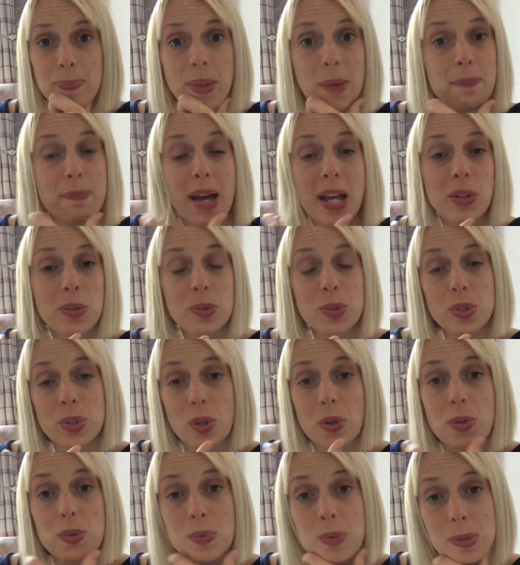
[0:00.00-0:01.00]
mail
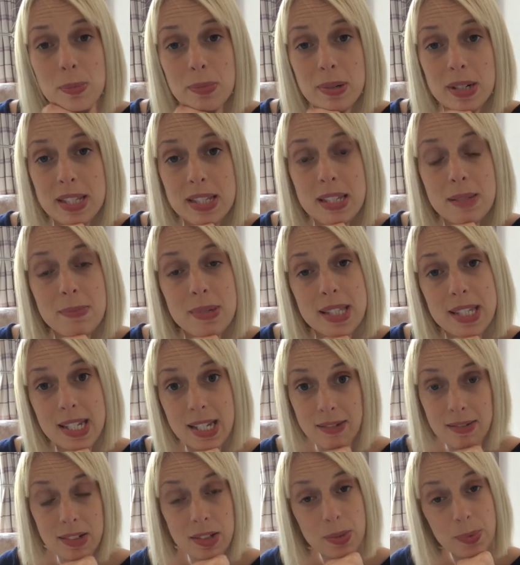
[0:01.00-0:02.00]
shots with printed
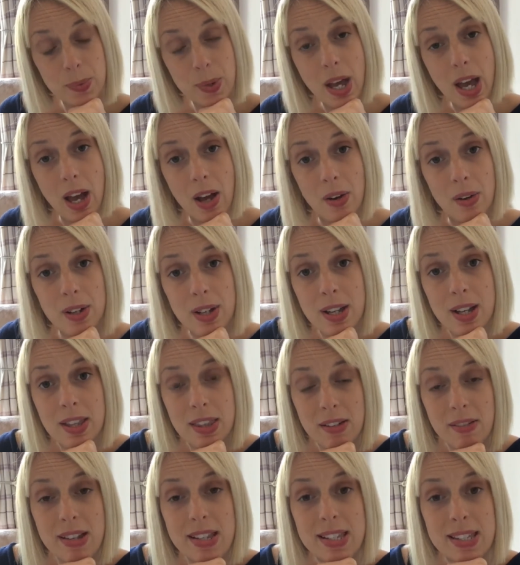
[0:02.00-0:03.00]
material as well.
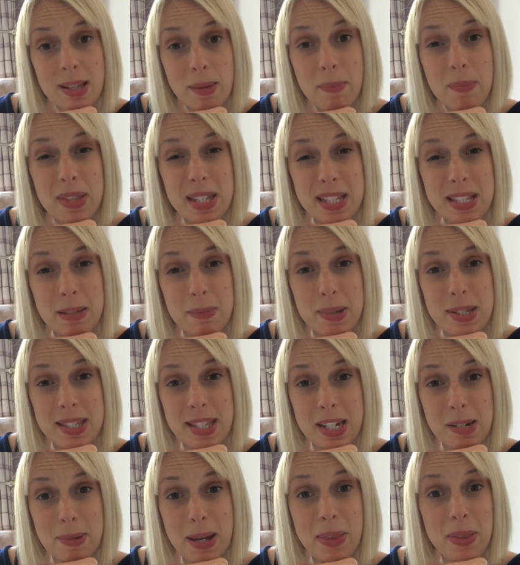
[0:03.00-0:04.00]
There is something to be
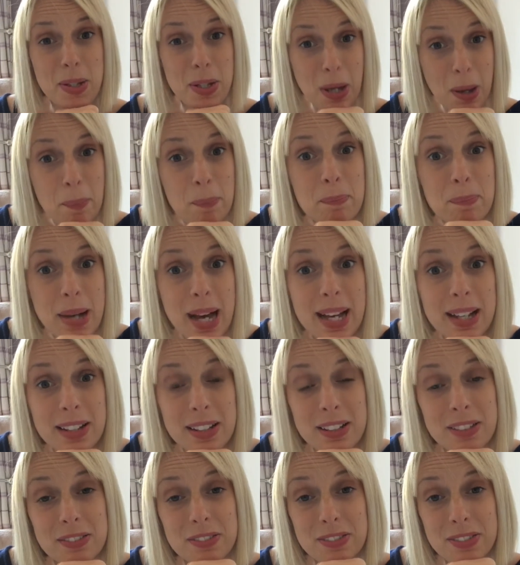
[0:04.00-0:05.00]
said about the comeback
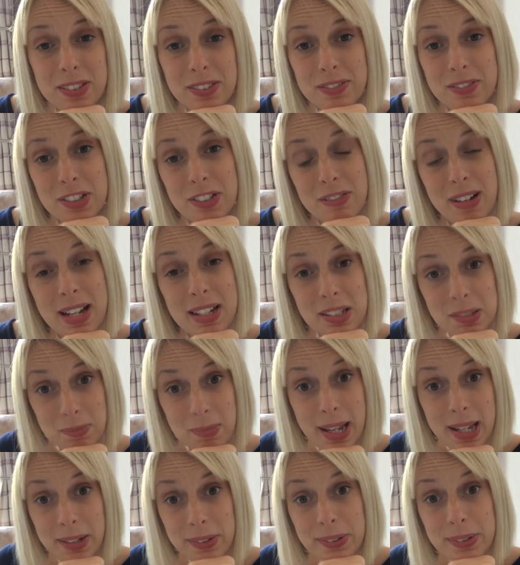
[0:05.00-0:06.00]
of direct
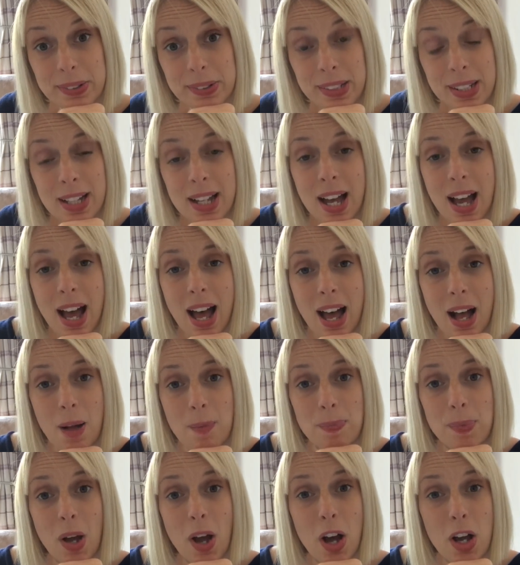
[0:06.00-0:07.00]
mail.
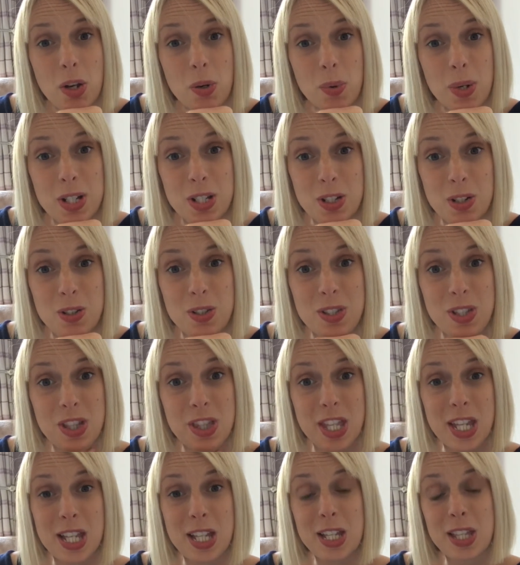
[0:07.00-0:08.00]
I always used to
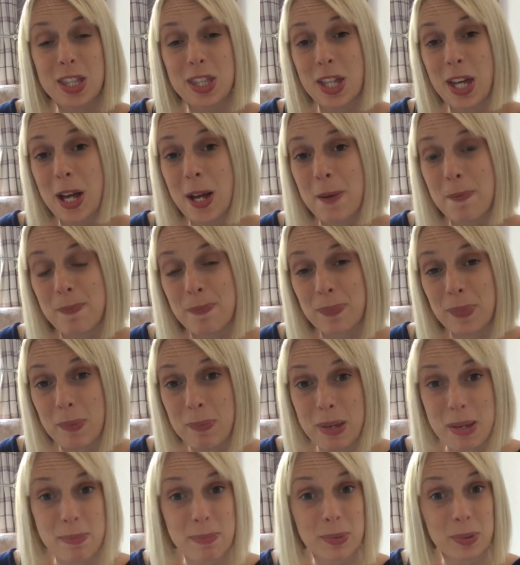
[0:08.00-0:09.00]
think that
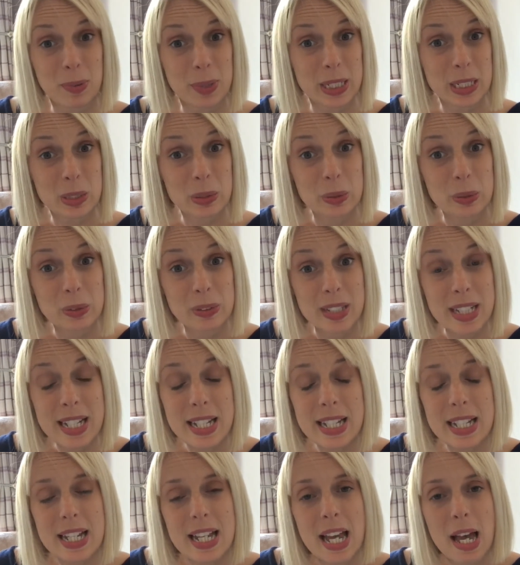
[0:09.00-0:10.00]
people ignore it,
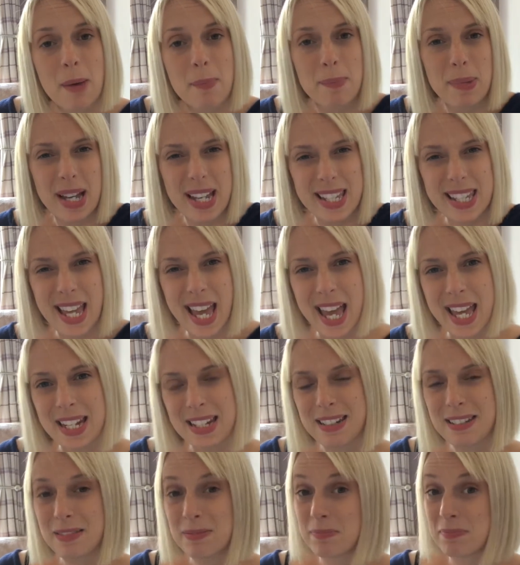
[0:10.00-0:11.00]
but
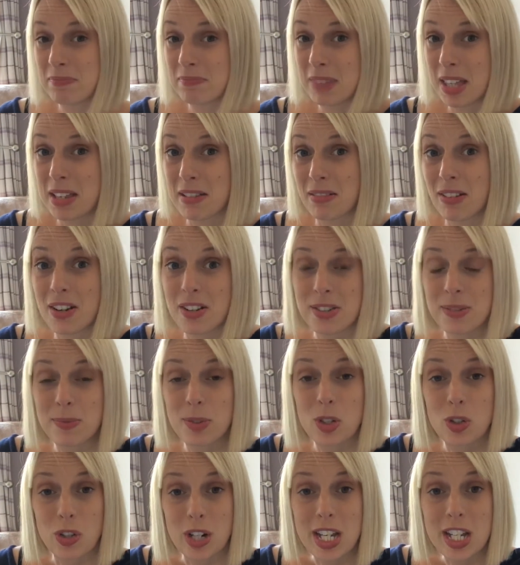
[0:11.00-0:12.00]
again, there are some
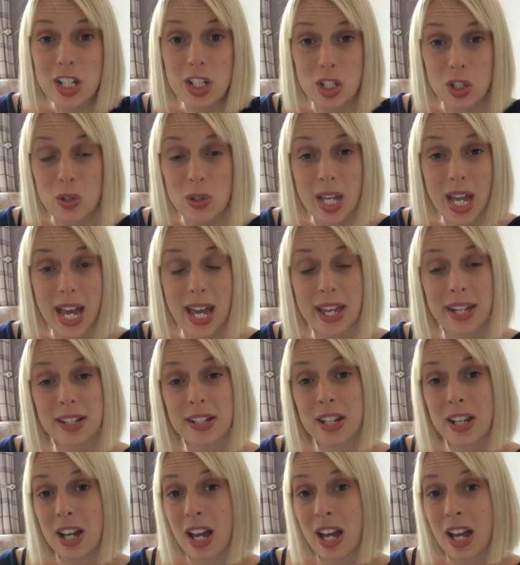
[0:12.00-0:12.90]
tricks. You can